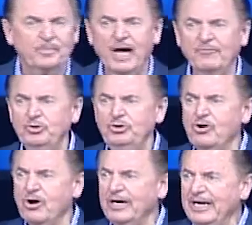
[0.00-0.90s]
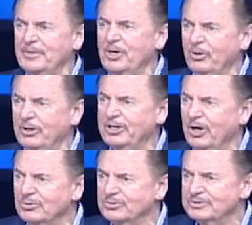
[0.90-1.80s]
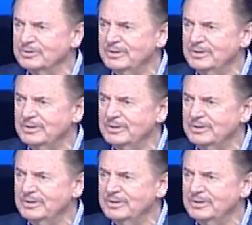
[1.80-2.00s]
of who you are in the Holy Ghost.